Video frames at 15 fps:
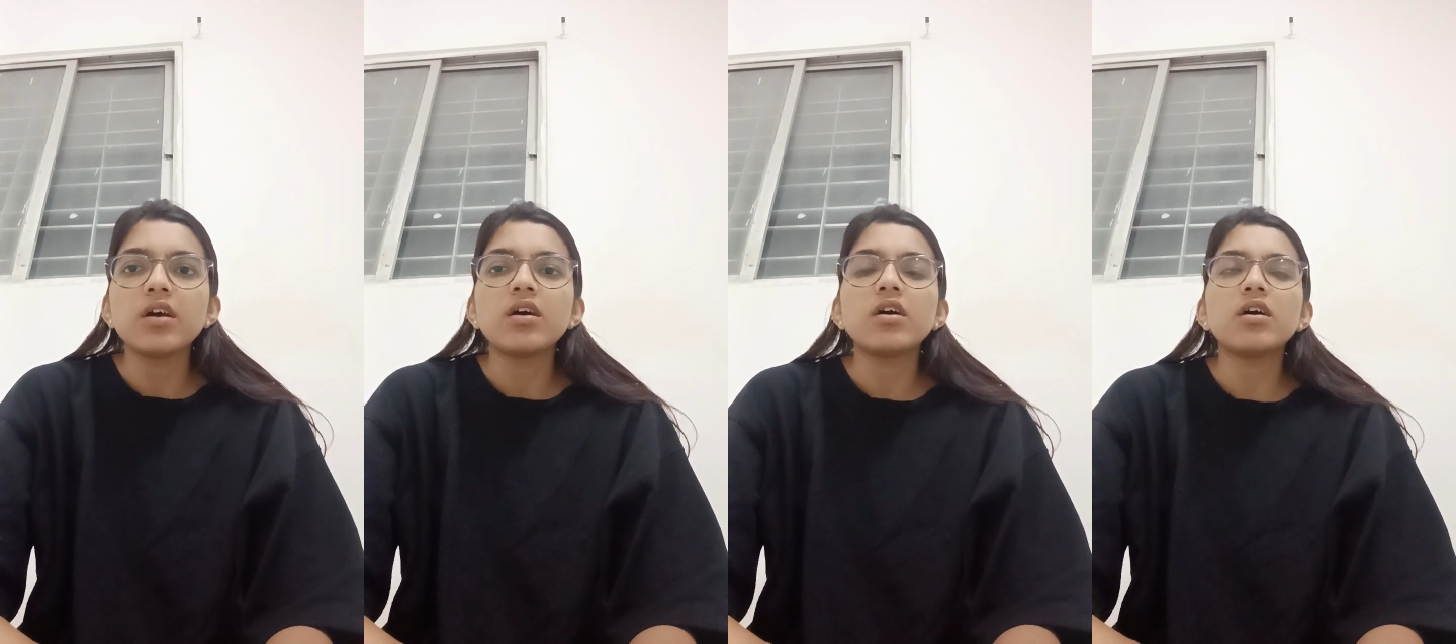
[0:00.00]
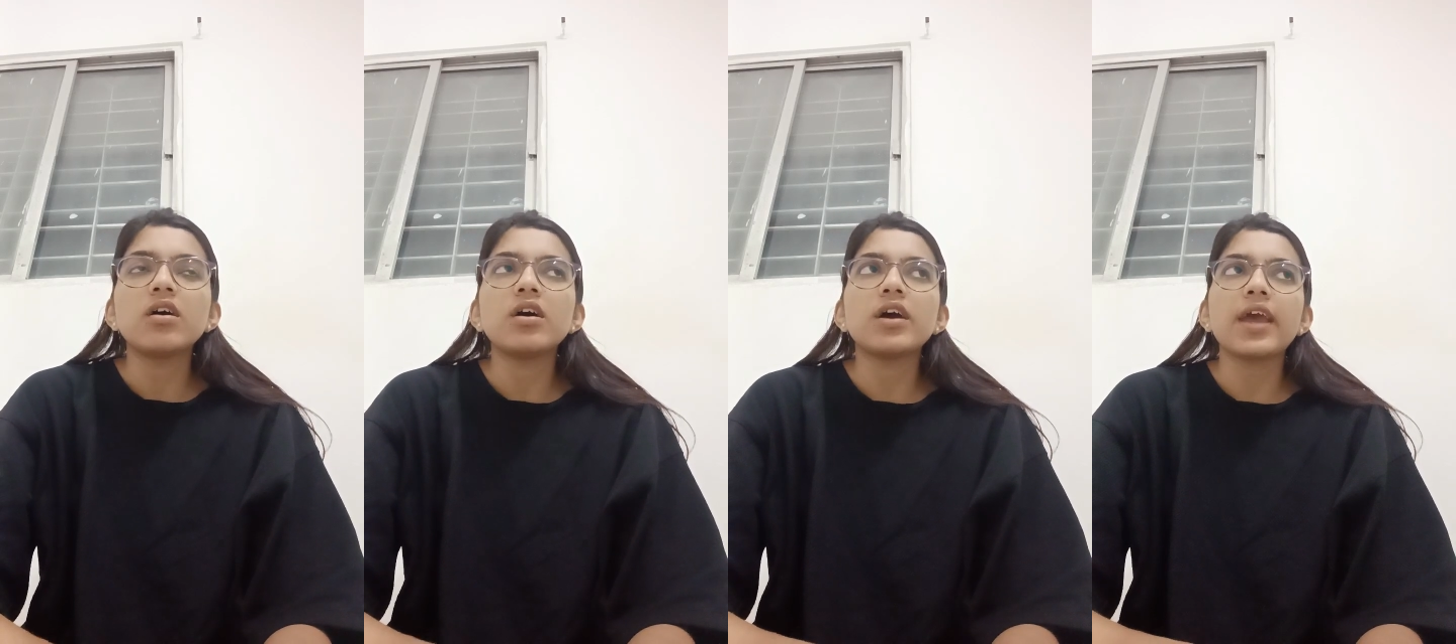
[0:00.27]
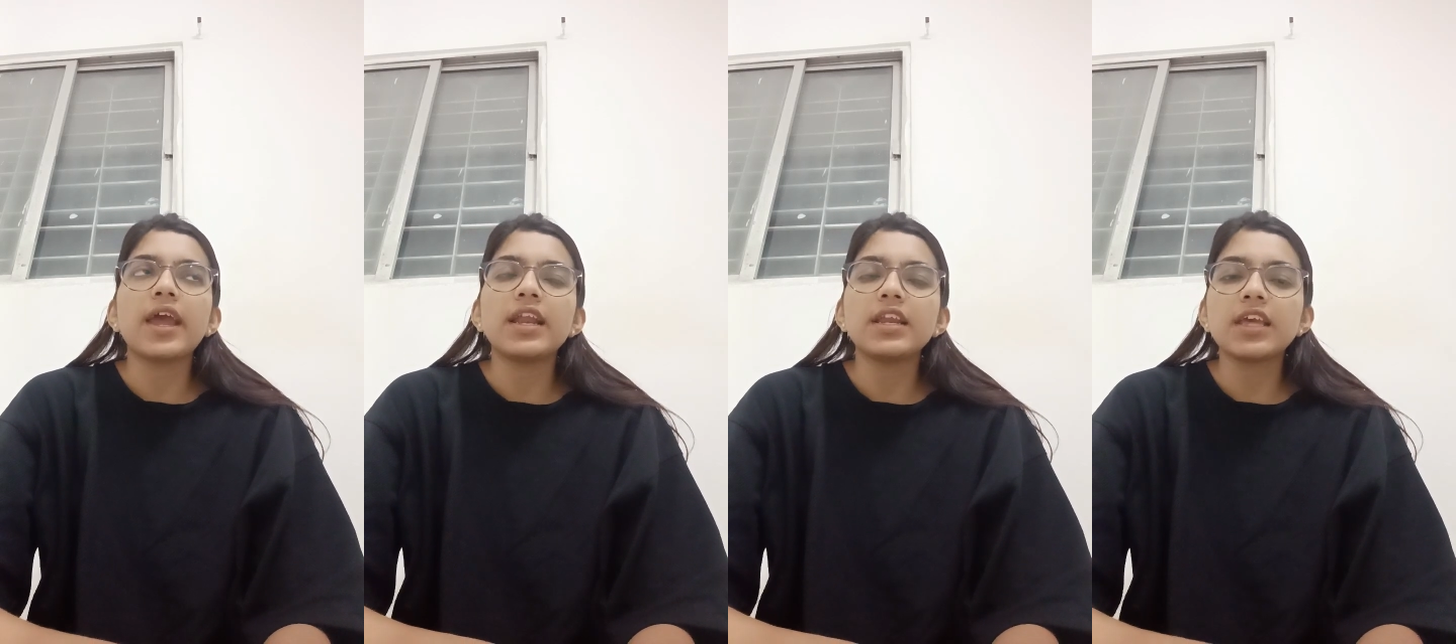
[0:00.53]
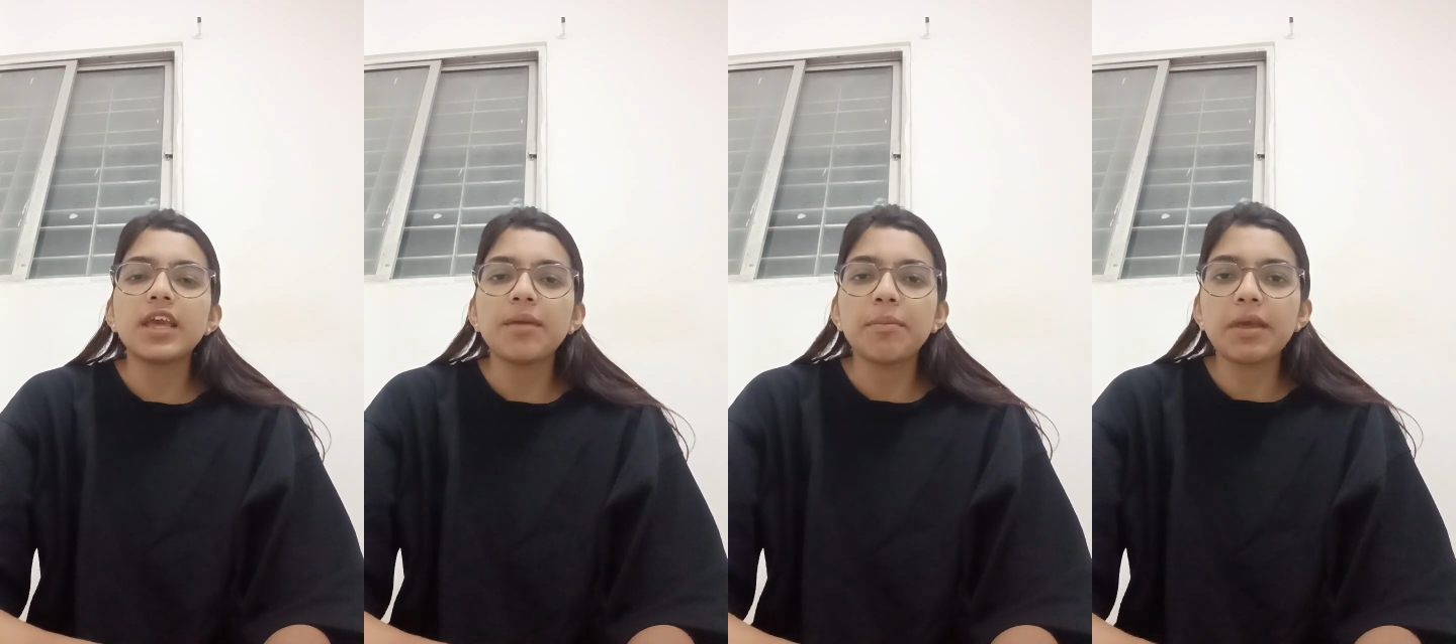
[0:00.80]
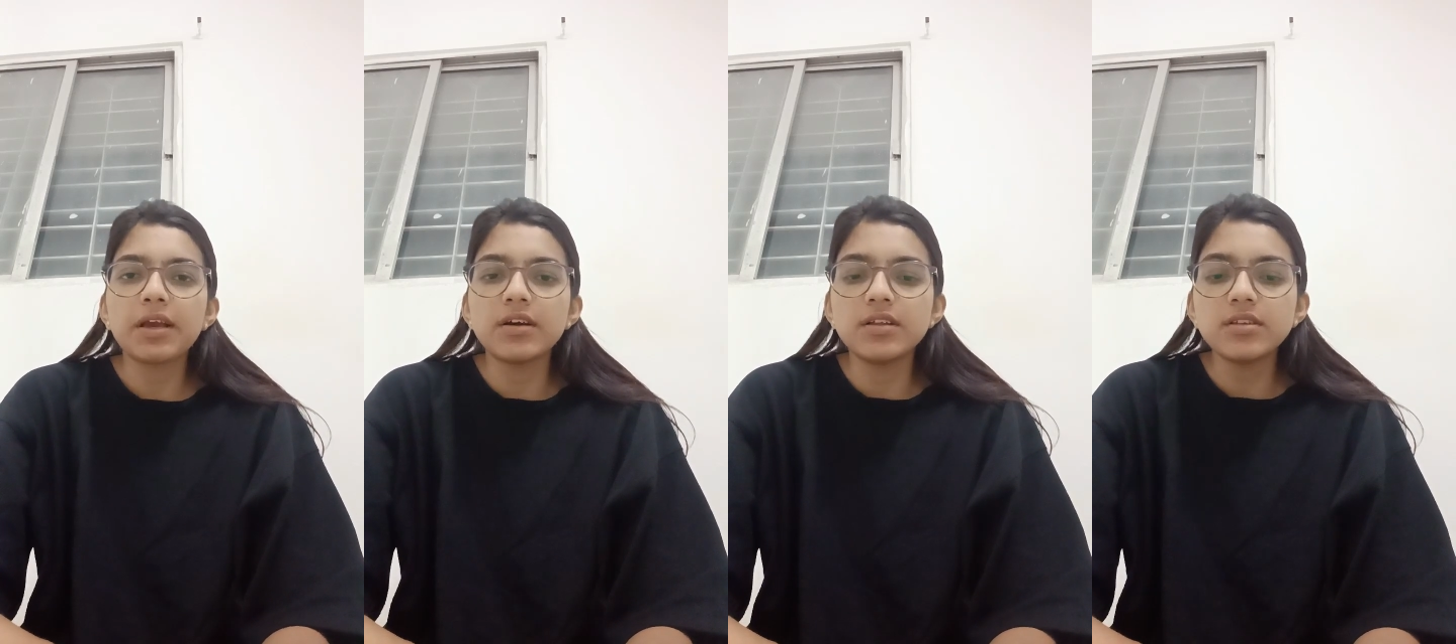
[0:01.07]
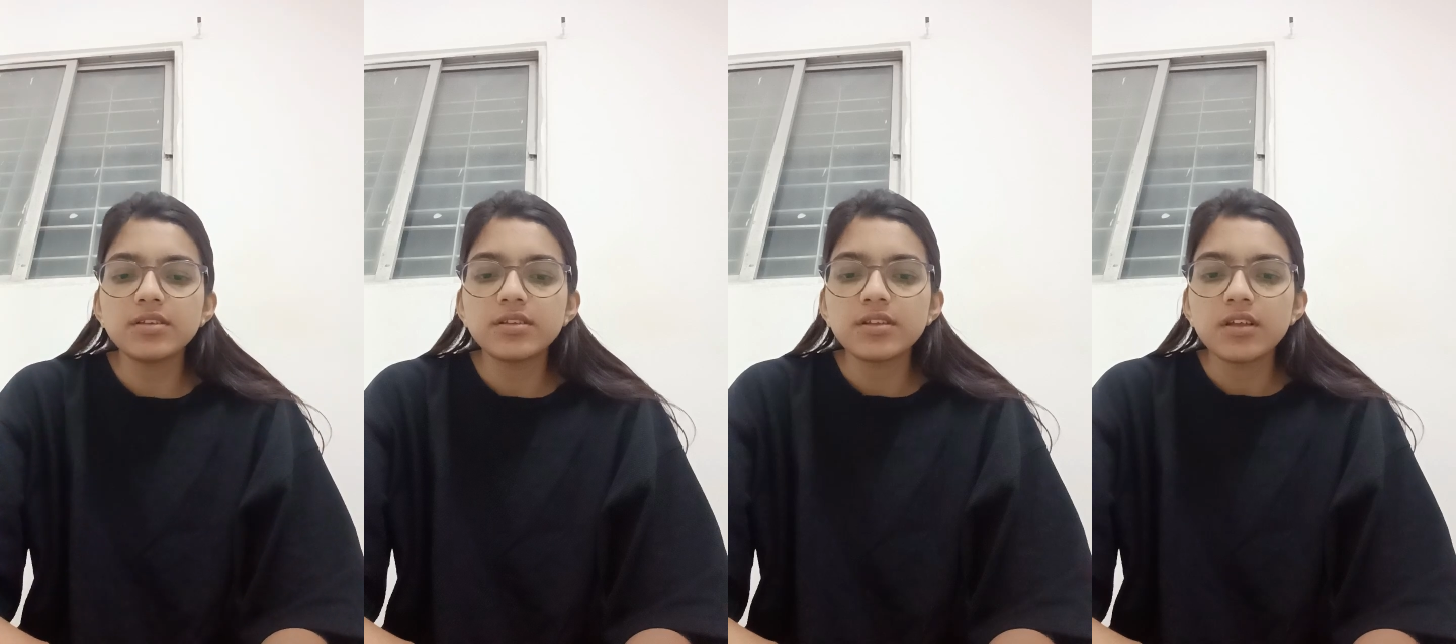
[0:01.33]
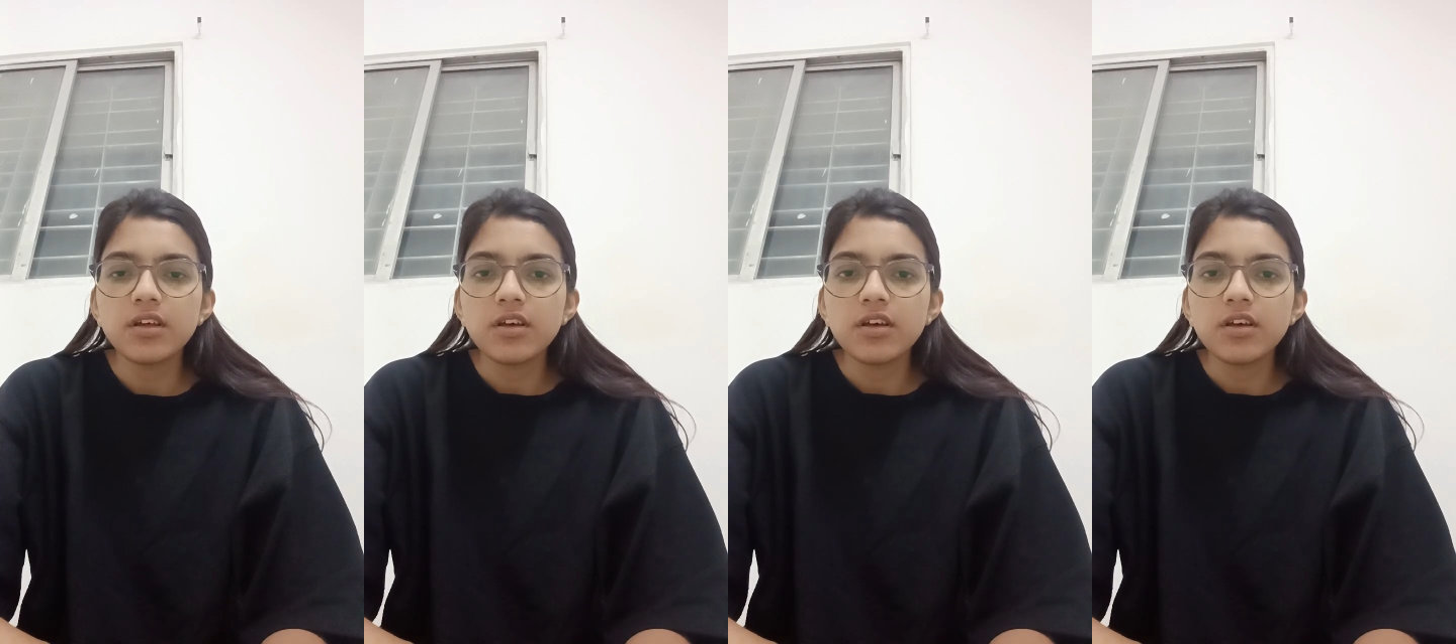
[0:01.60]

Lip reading: and chemicals.